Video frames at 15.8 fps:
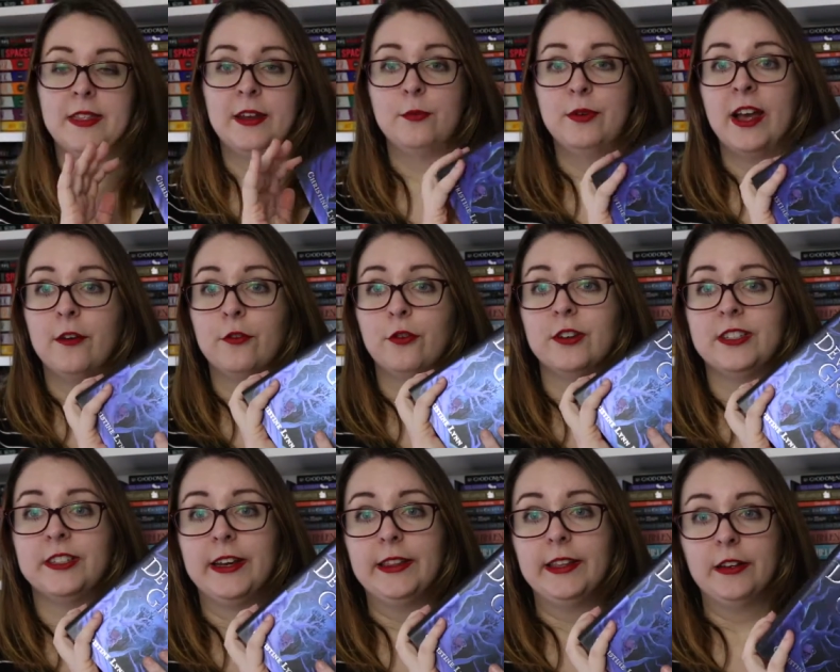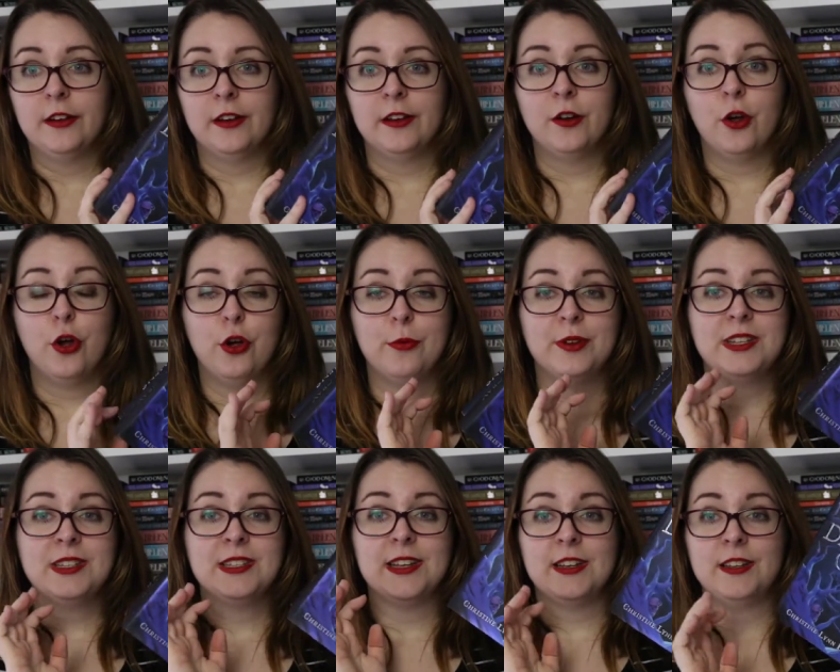then we have Christine Lynn
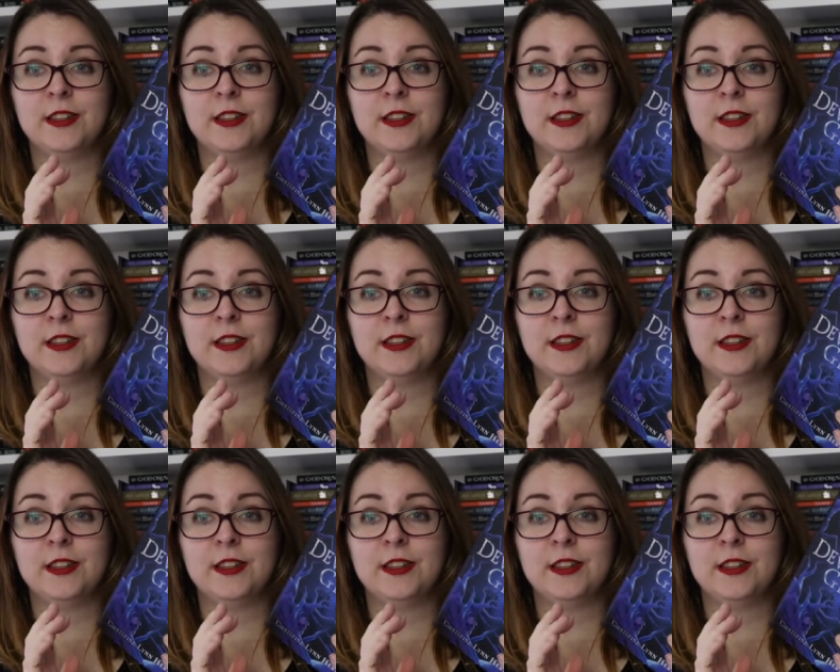Herman's